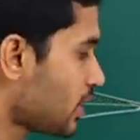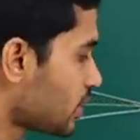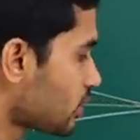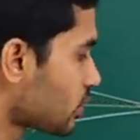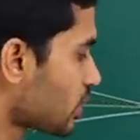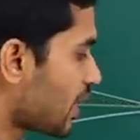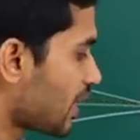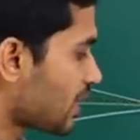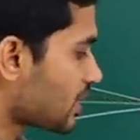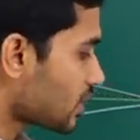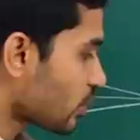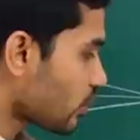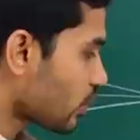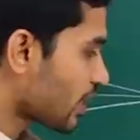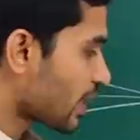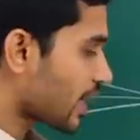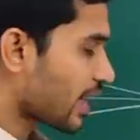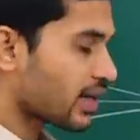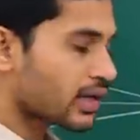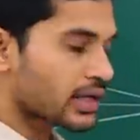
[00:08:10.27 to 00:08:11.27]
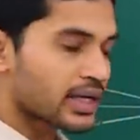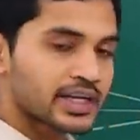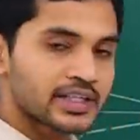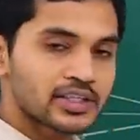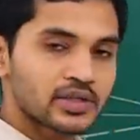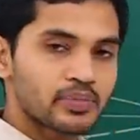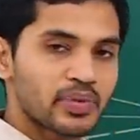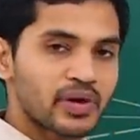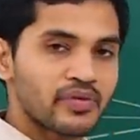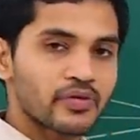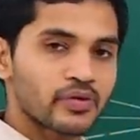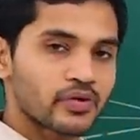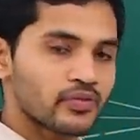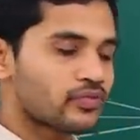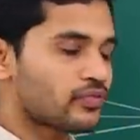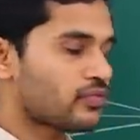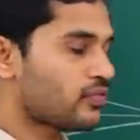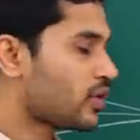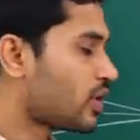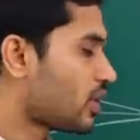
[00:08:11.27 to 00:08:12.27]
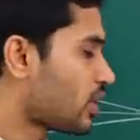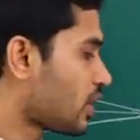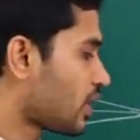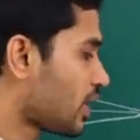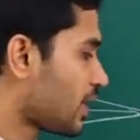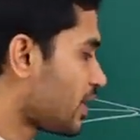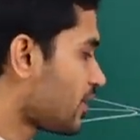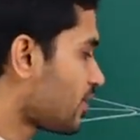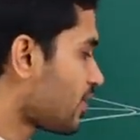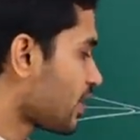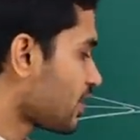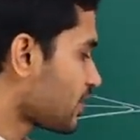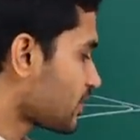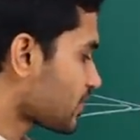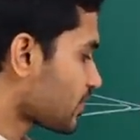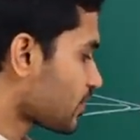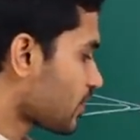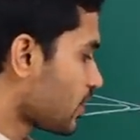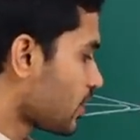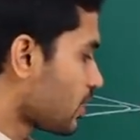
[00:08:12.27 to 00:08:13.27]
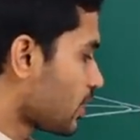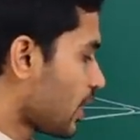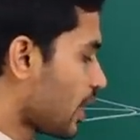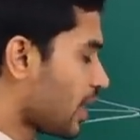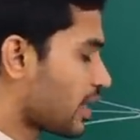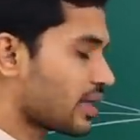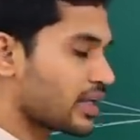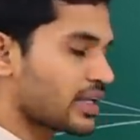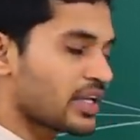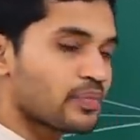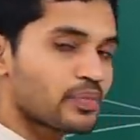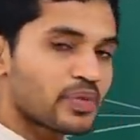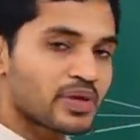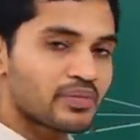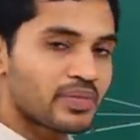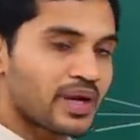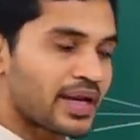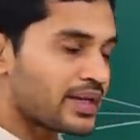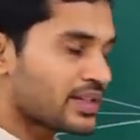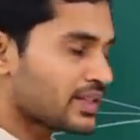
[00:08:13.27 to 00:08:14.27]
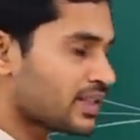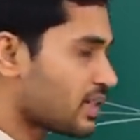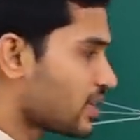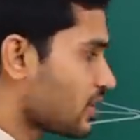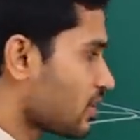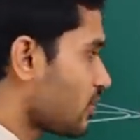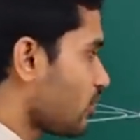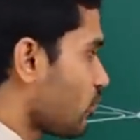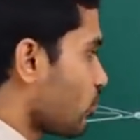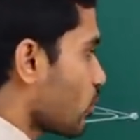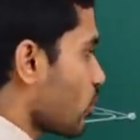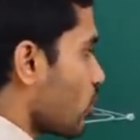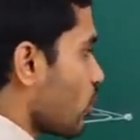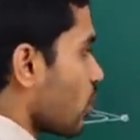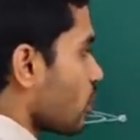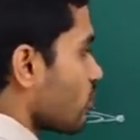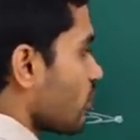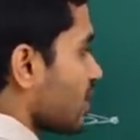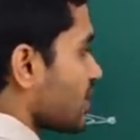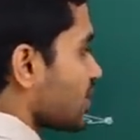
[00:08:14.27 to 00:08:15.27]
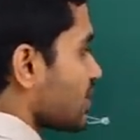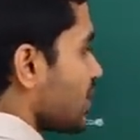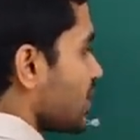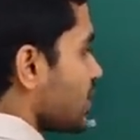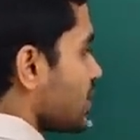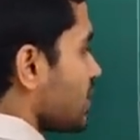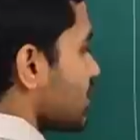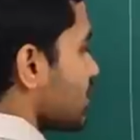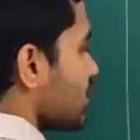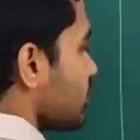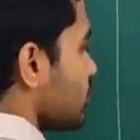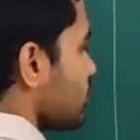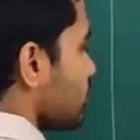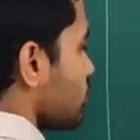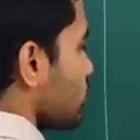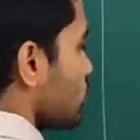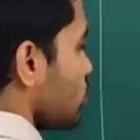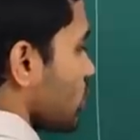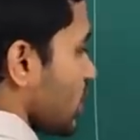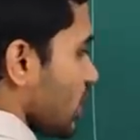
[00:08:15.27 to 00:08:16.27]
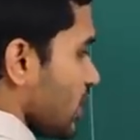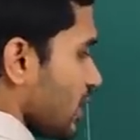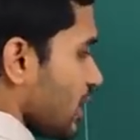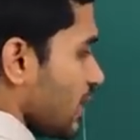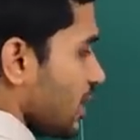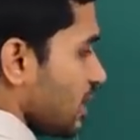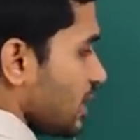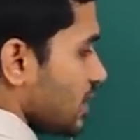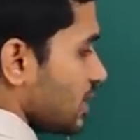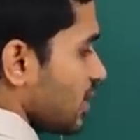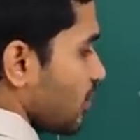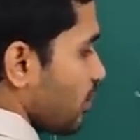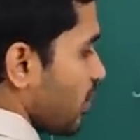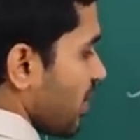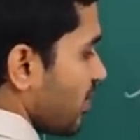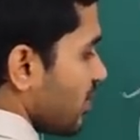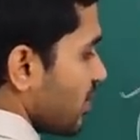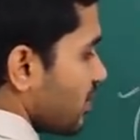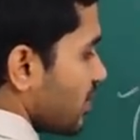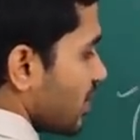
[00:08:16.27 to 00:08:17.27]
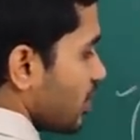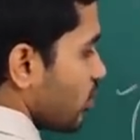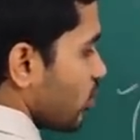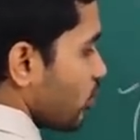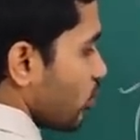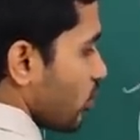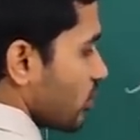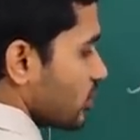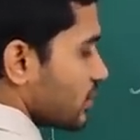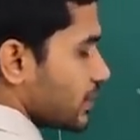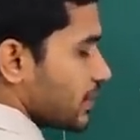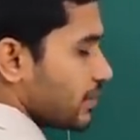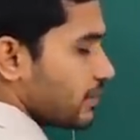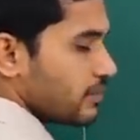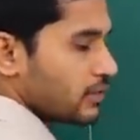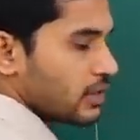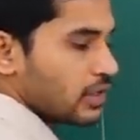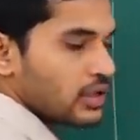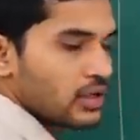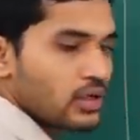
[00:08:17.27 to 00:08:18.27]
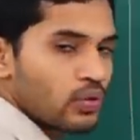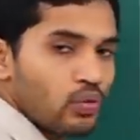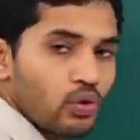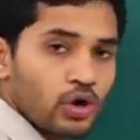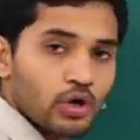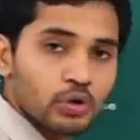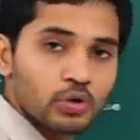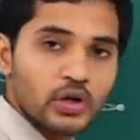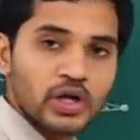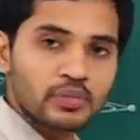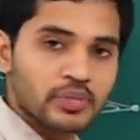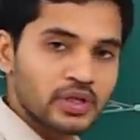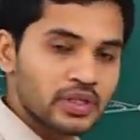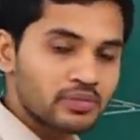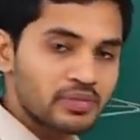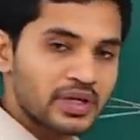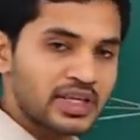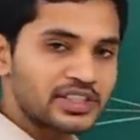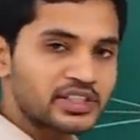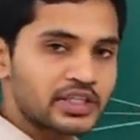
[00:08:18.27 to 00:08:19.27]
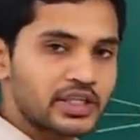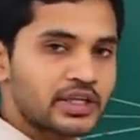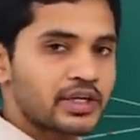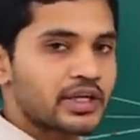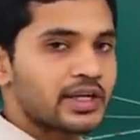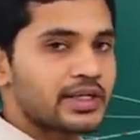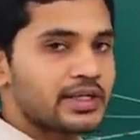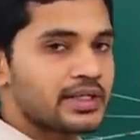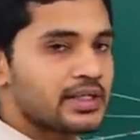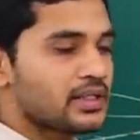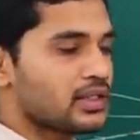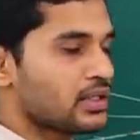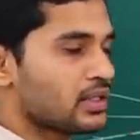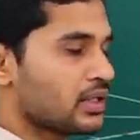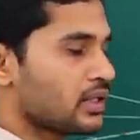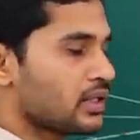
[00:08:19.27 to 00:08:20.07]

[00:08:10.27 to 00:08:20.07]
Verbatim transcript: So, that is how we calculate the power of uh, a device and keep in mind that for convex lens generally the power will be positive. What do I mean by generally?